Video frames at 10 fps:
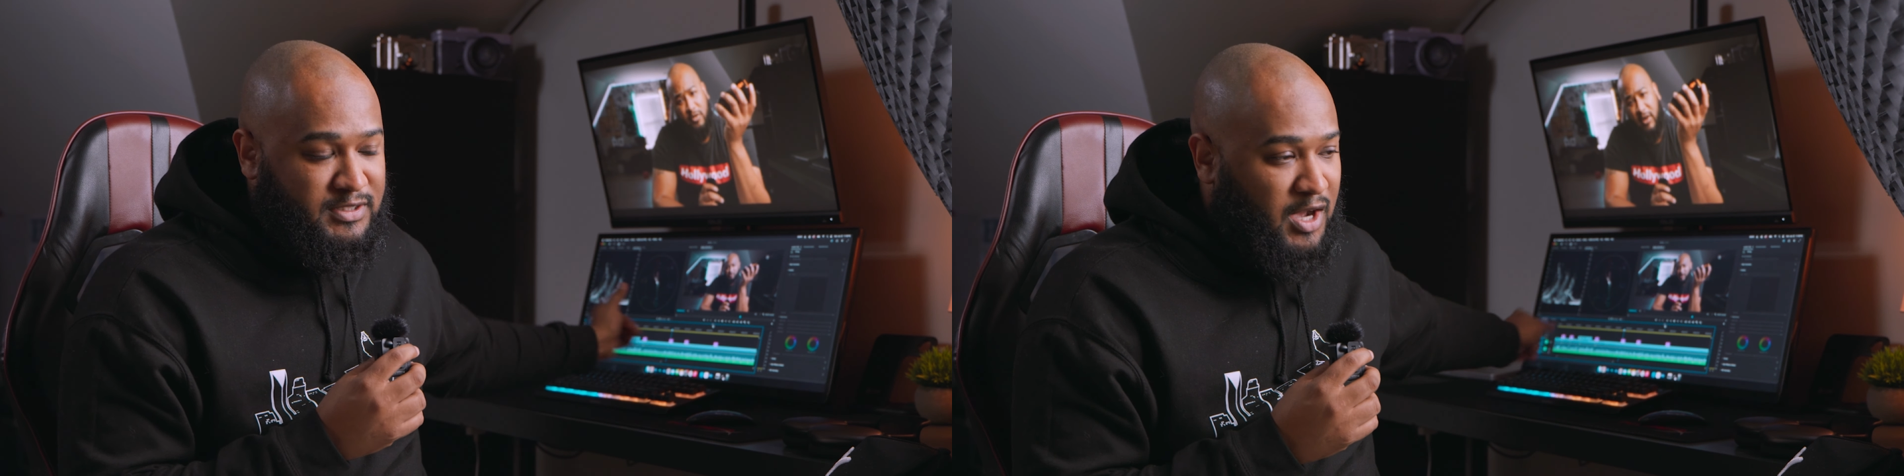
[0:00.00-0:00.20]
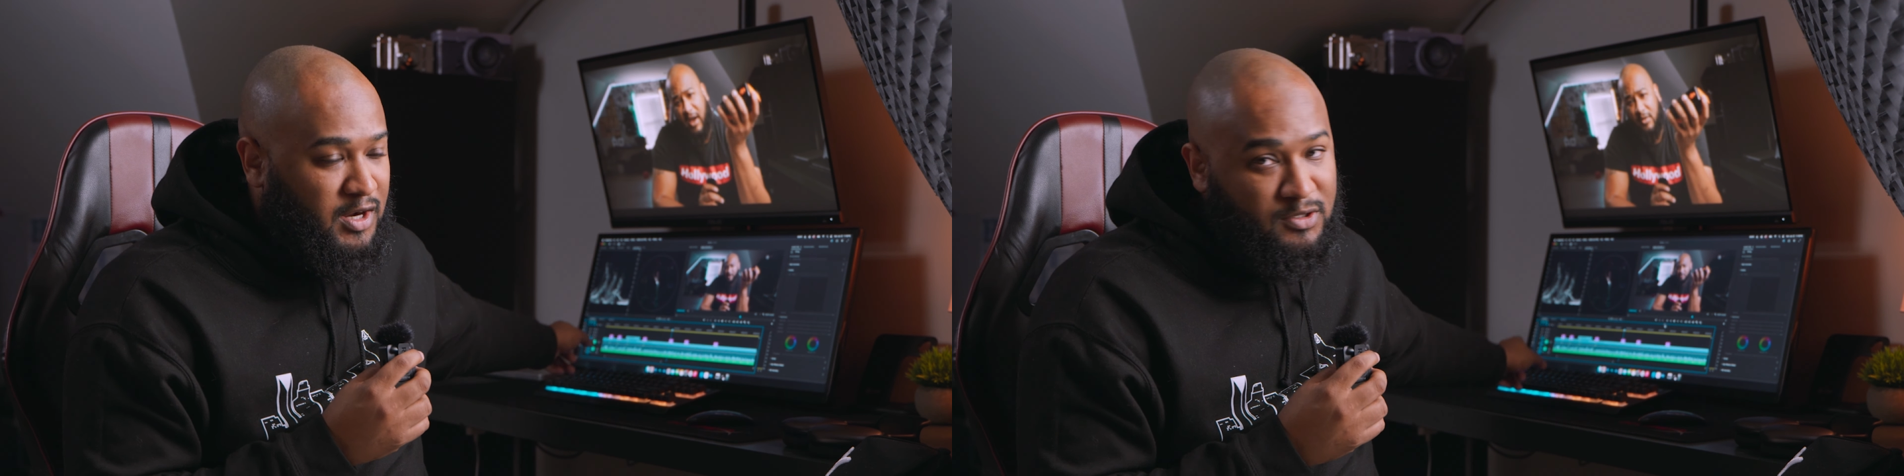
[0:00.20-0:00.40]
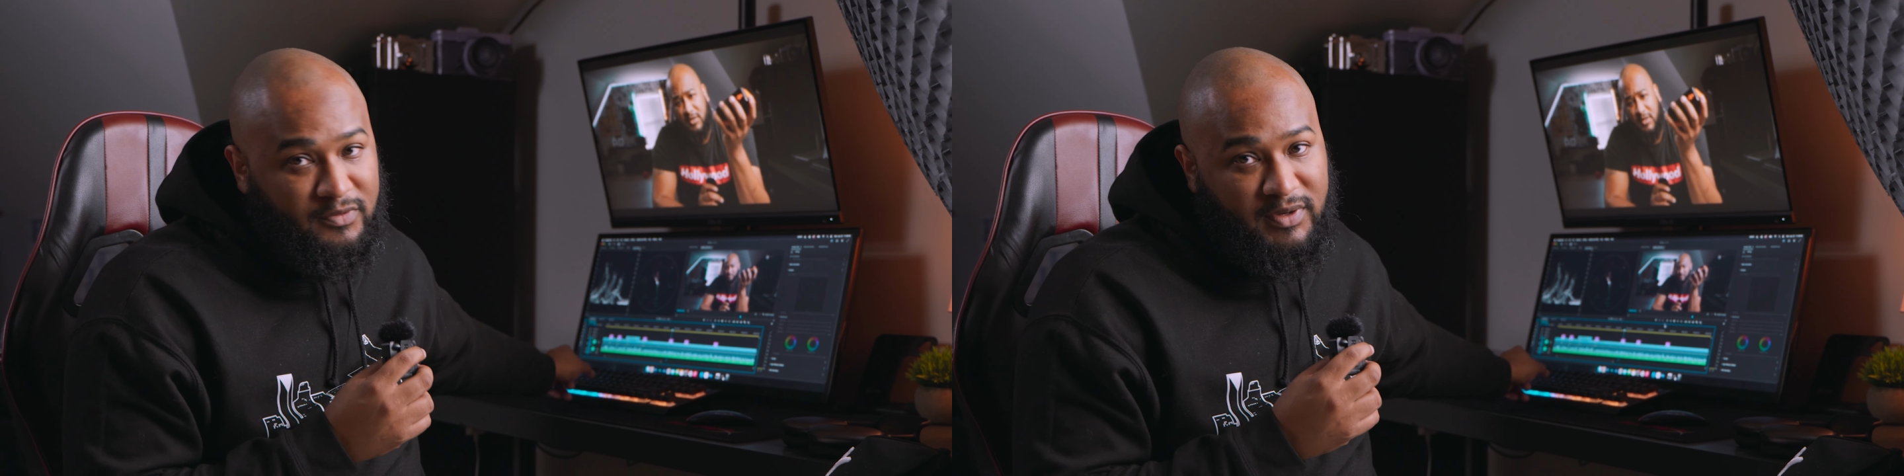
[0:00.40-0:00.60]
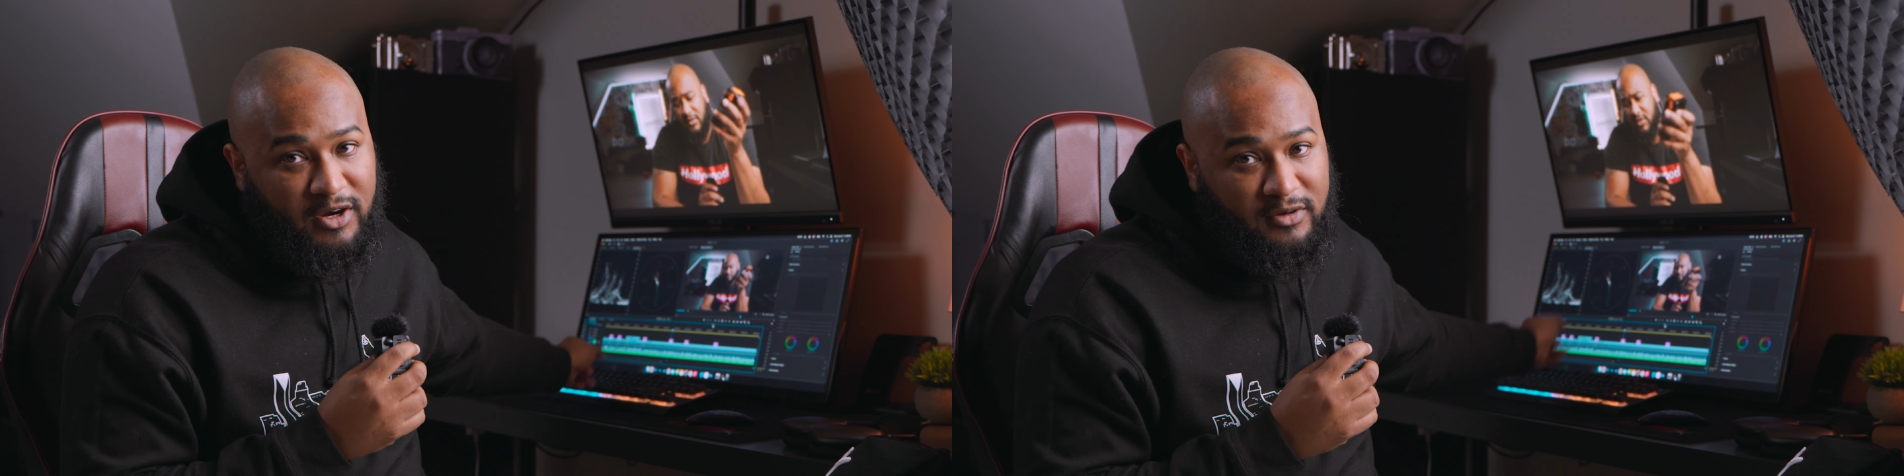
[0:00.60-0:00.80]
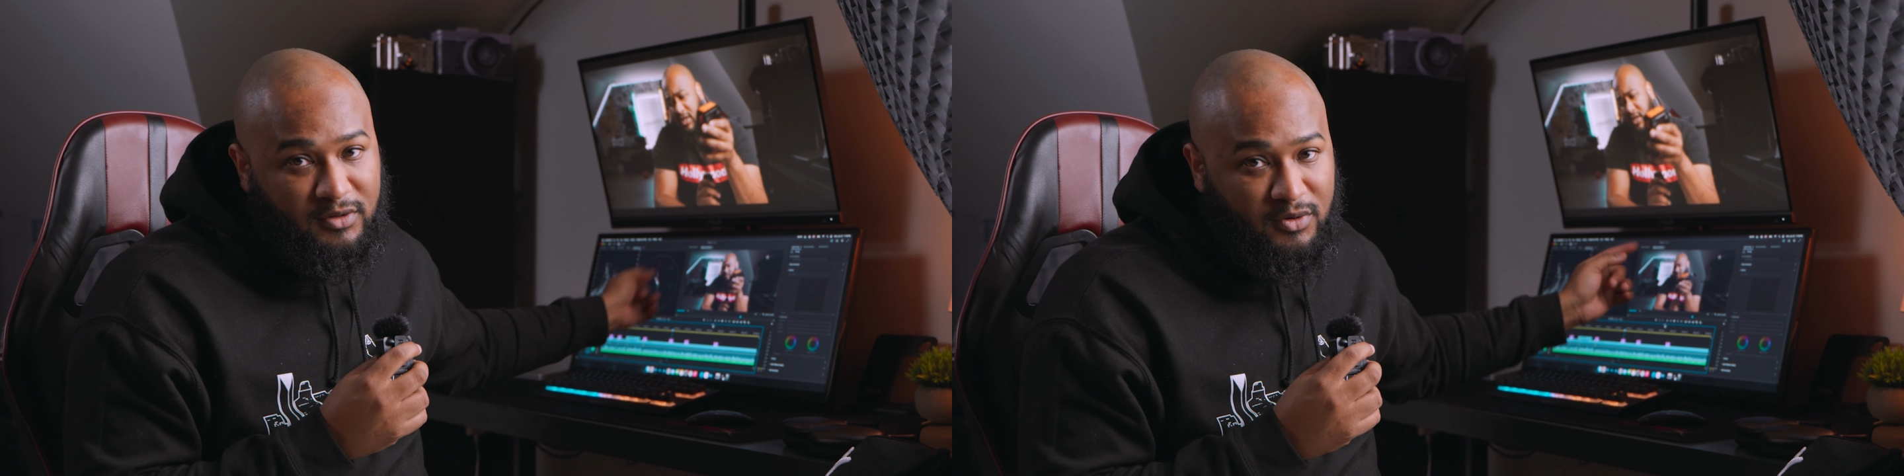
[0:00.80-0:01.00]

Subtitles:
docked over here in the